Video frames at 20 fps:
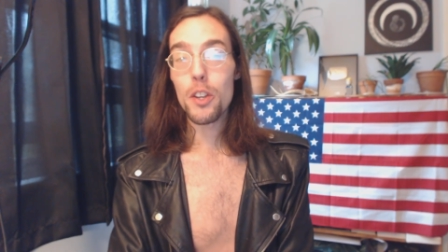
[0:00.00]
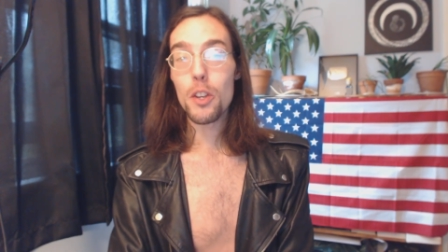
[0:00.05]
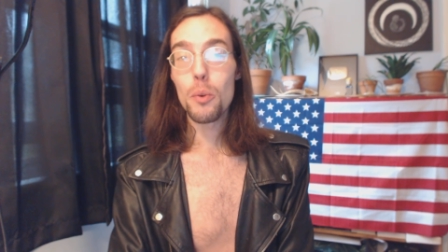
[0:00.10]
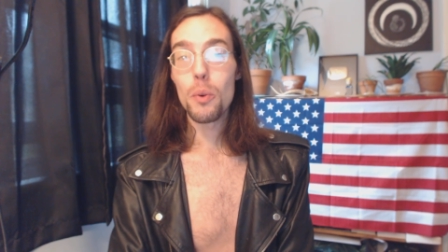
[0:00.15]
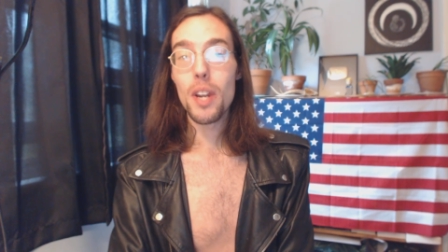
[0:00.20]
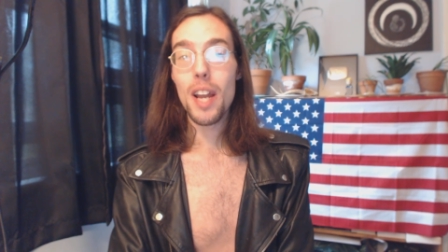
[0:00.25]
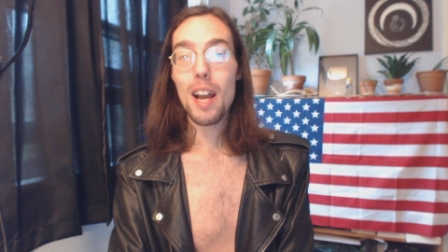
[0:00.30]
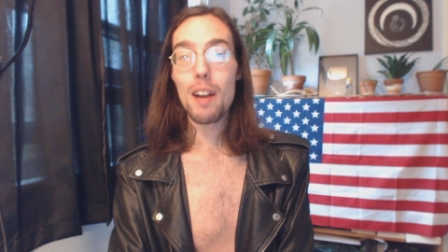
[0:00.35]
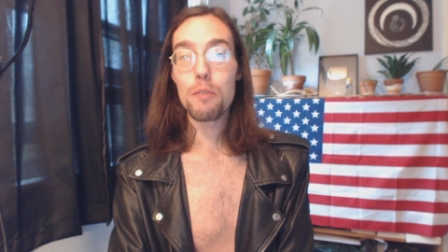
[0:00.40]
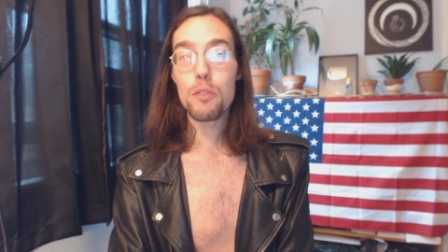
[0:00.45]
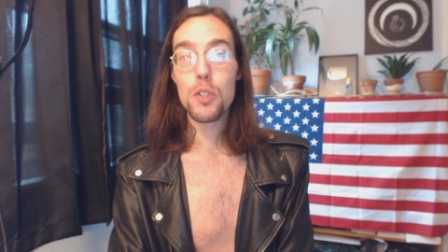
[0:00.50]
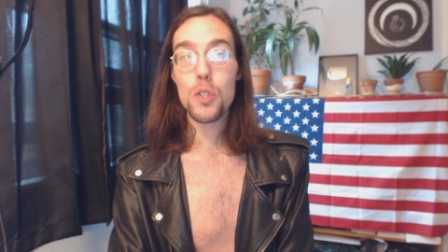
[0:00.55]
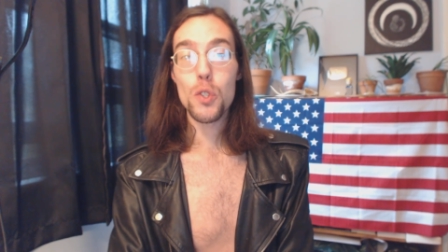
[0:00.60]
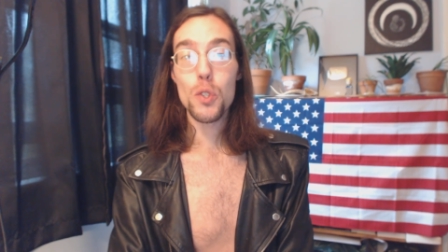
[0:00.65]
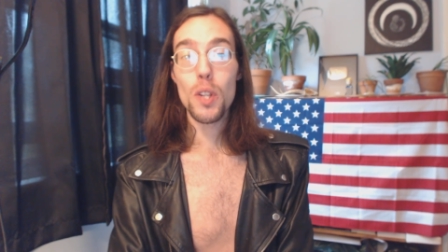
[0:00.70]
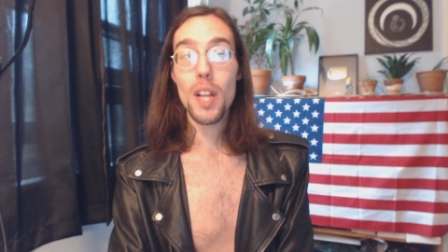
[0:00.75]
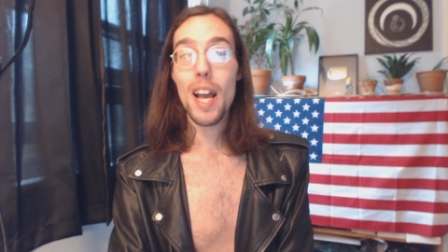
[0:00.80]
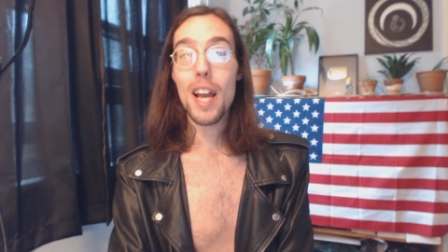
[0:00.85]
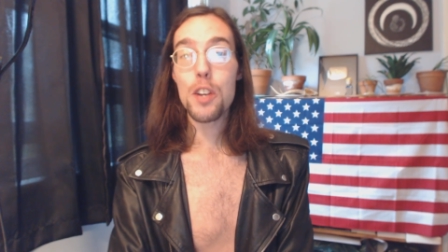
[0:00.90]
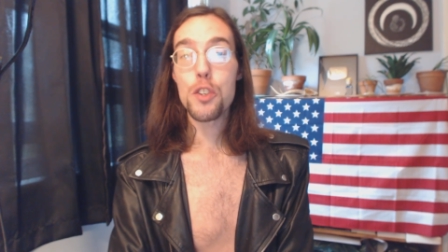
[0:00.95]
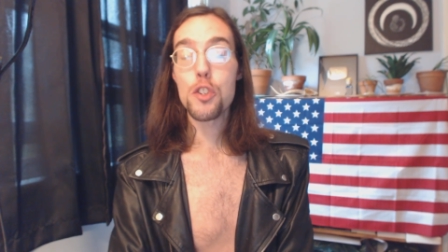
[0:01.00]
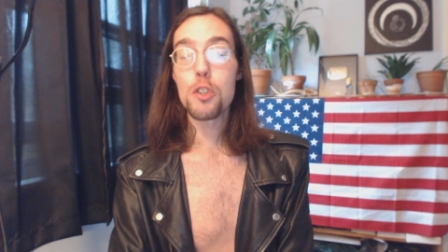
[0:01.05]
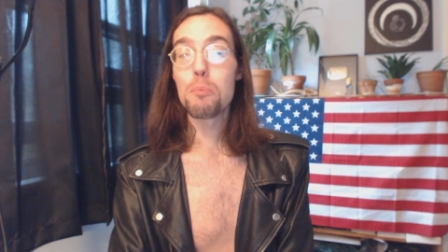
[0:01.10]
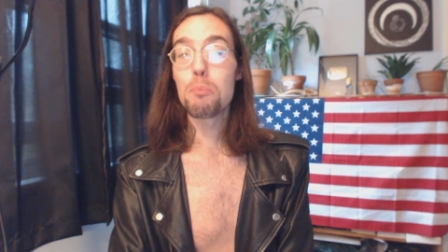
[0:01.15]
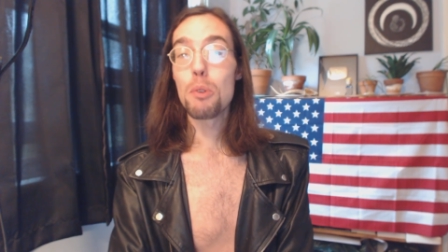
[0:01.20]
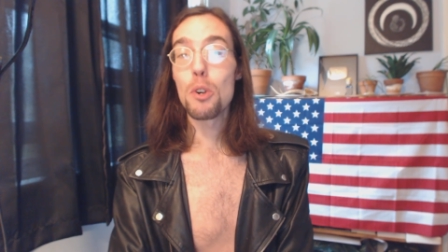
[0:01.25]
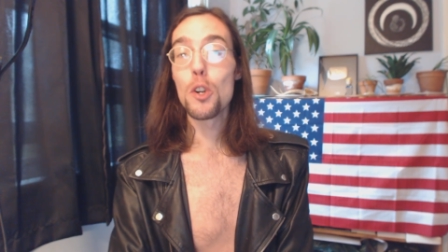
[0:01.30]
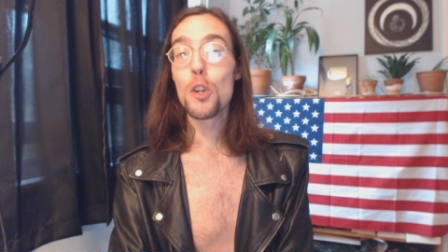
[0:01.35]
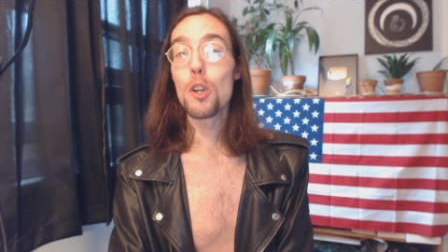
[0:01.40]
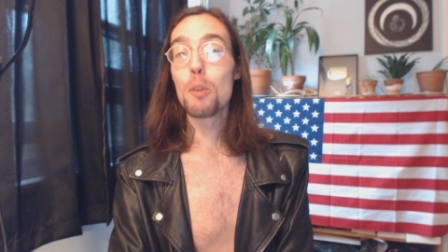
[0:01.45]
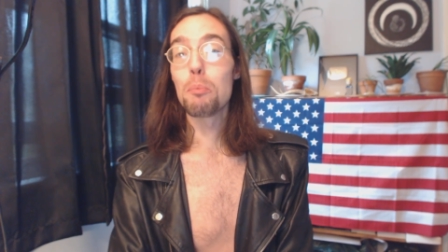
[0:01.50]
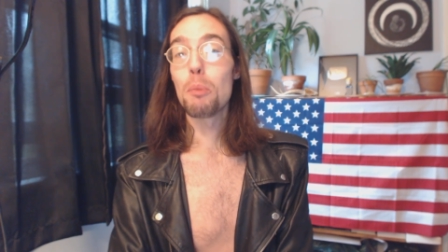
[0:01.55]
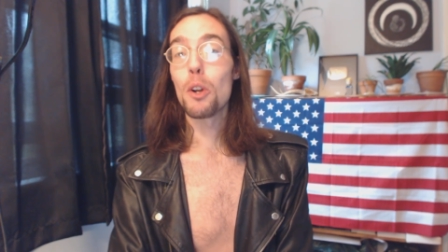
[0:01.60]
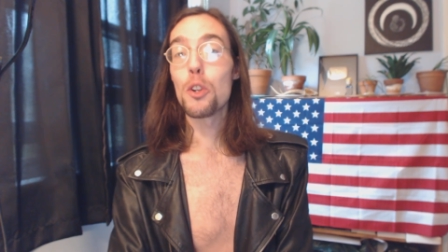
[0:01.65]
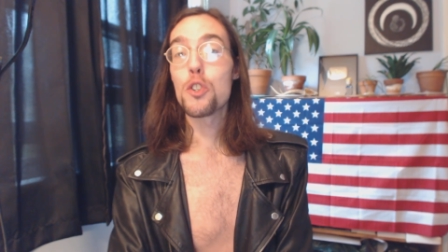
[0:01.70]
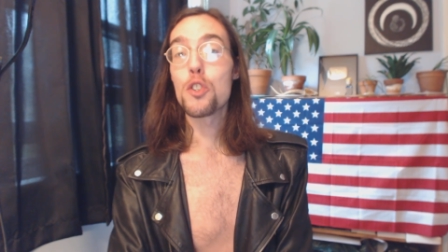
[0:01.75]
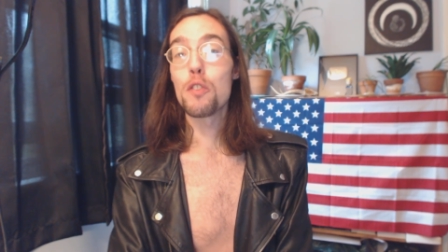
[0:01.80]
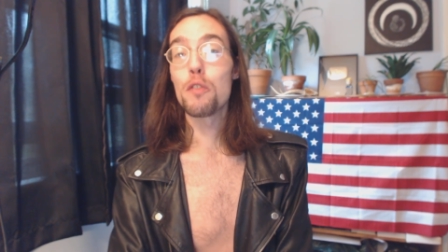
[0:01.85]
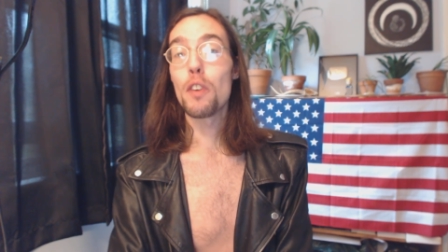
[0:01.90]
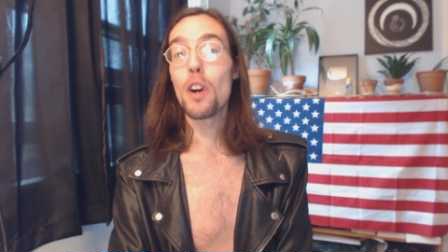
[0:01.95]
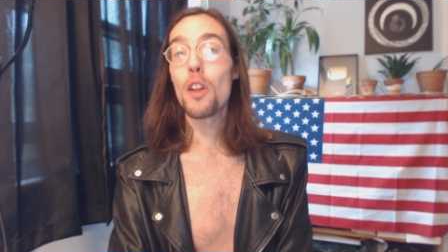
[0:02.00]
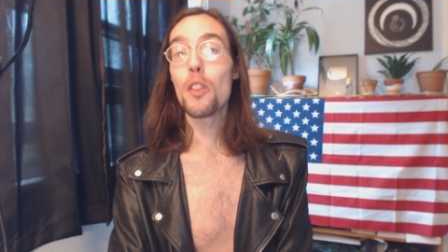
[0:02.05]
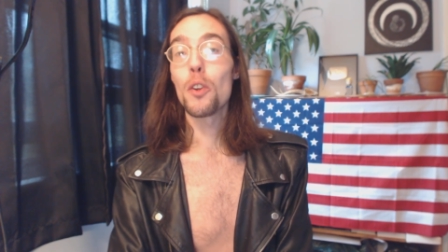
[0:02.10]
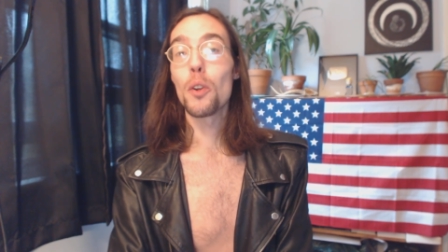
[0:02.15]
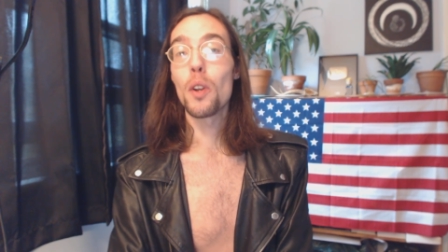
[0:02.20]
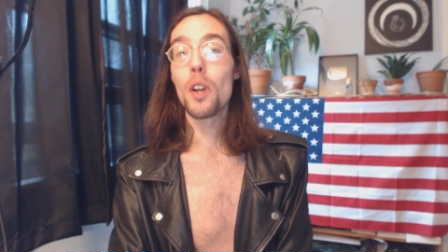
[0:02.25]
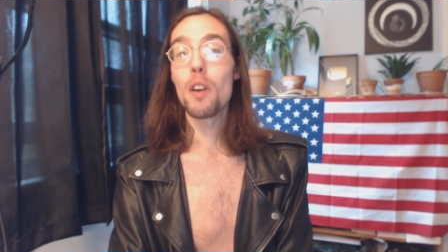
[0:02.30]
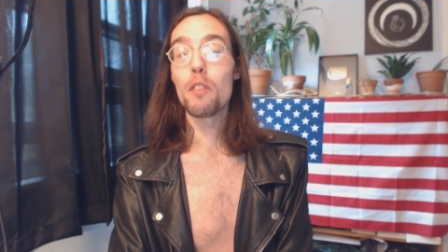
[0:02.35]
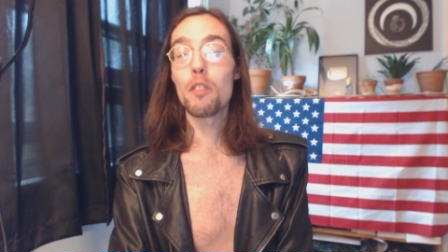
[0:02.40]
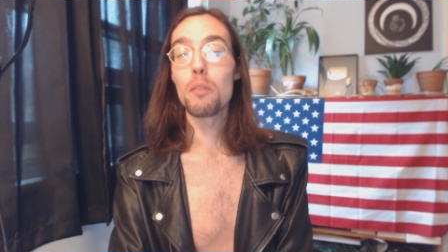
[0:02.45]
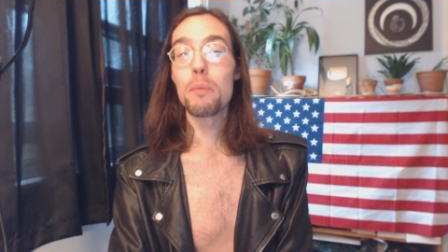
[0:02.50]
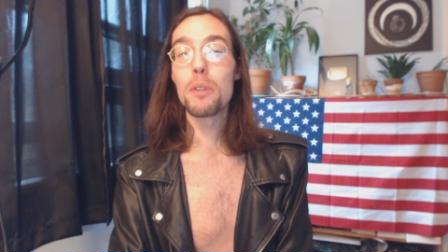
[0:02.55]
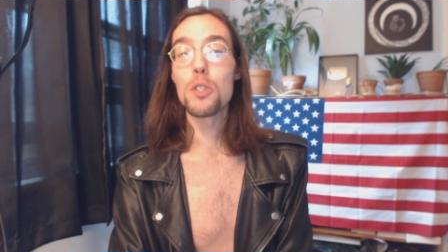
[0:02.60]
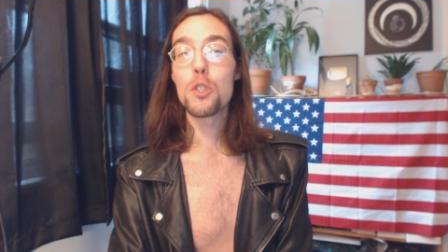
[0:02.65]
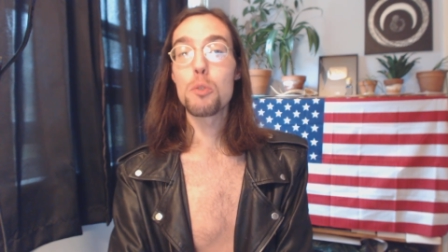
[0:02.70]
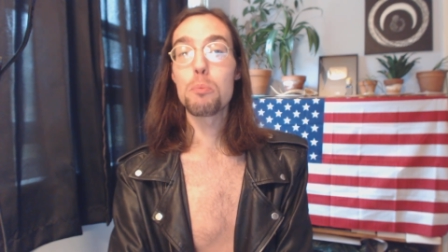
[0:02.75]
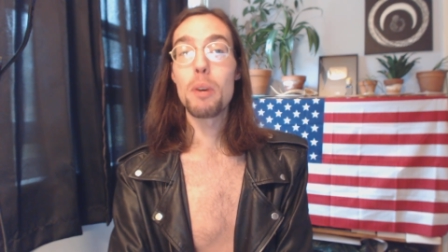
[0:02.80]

you would have to slash and burn a bunch of other government